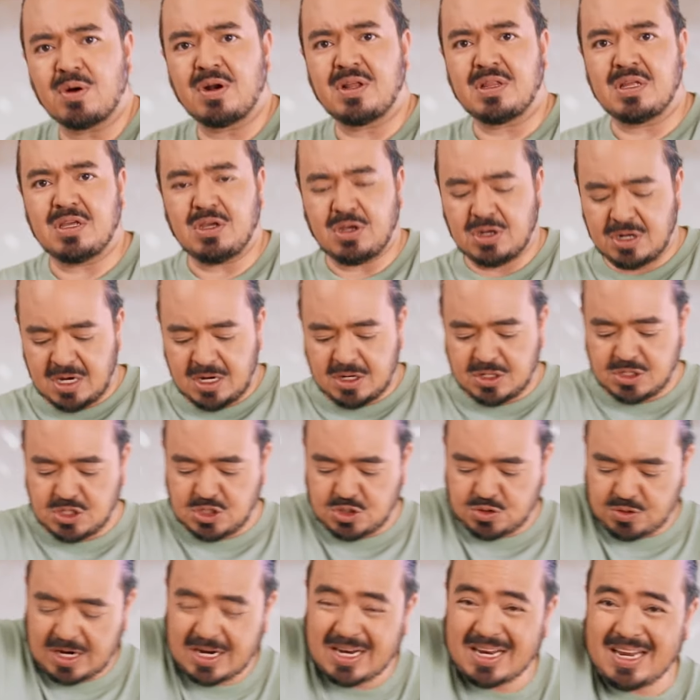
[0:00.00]
anything, you need it
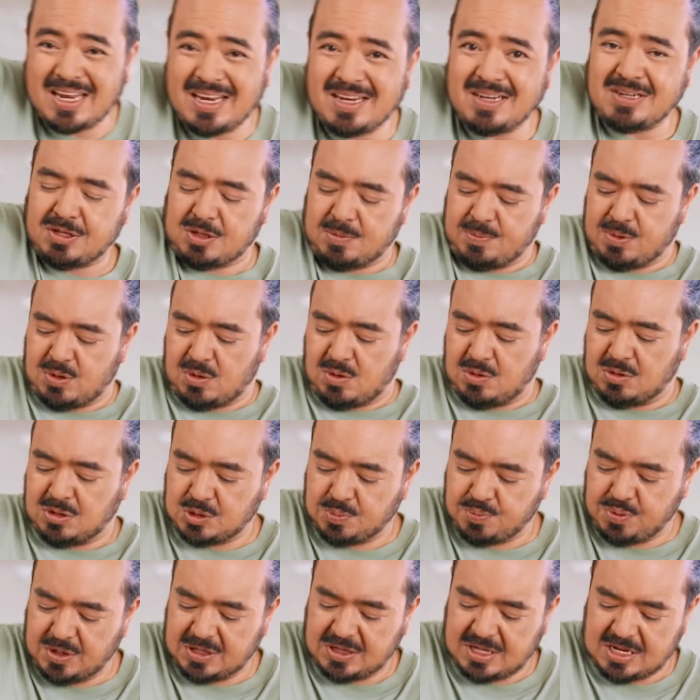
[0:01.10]
straight into the bowl and just
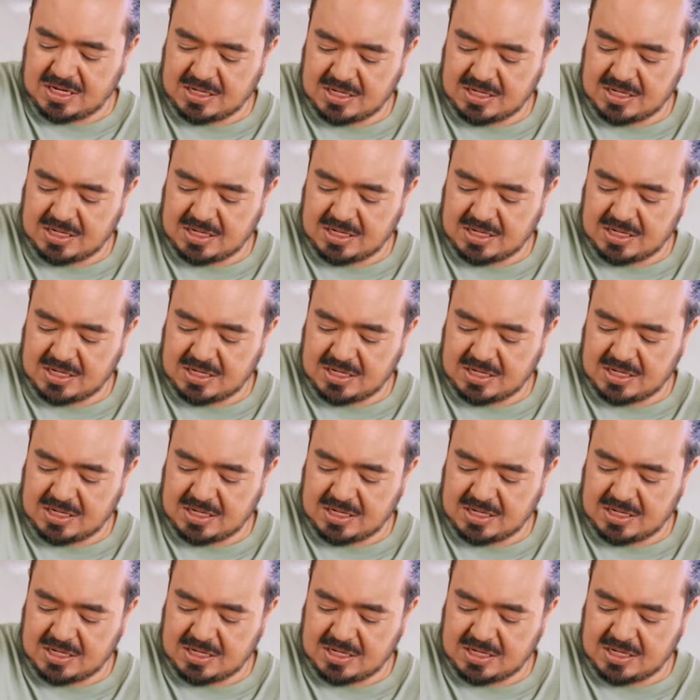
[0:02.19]
bring that